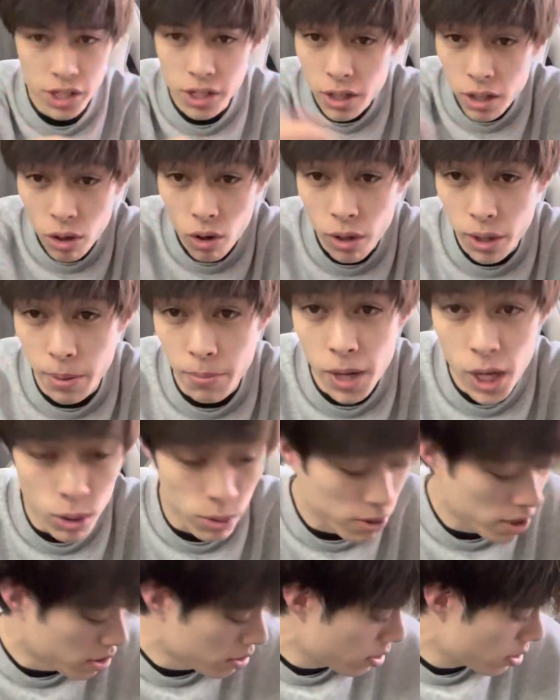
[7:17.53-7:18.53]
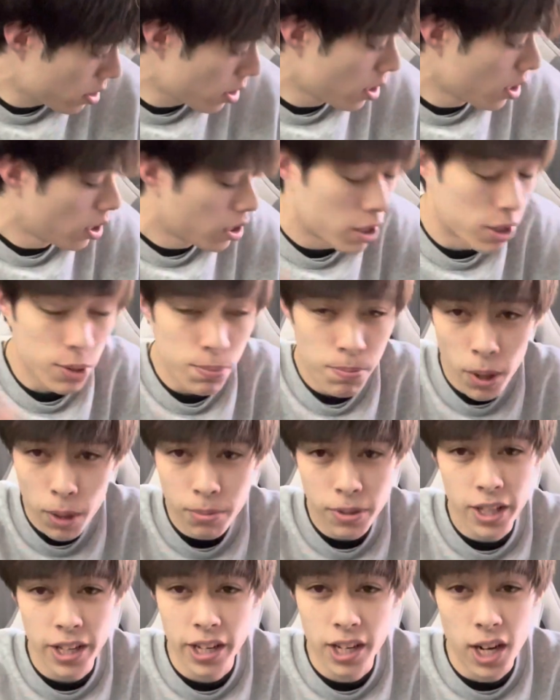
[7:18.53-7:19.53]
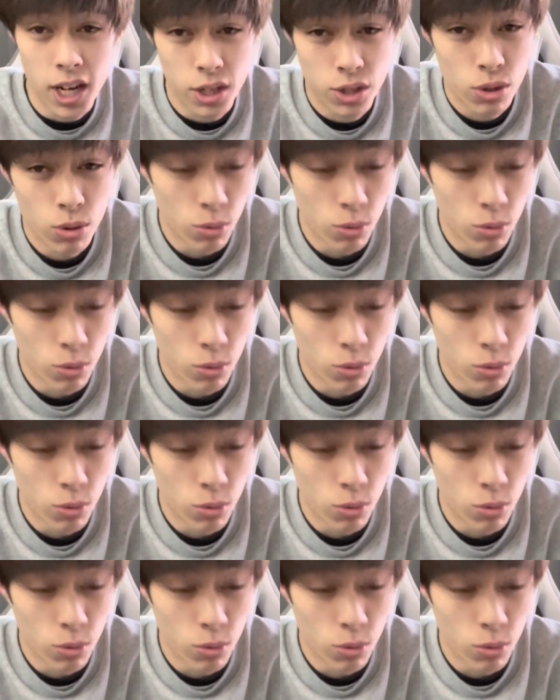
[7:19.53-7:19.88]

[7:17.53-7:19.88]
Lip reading: going to call them housings. There's probably like an actual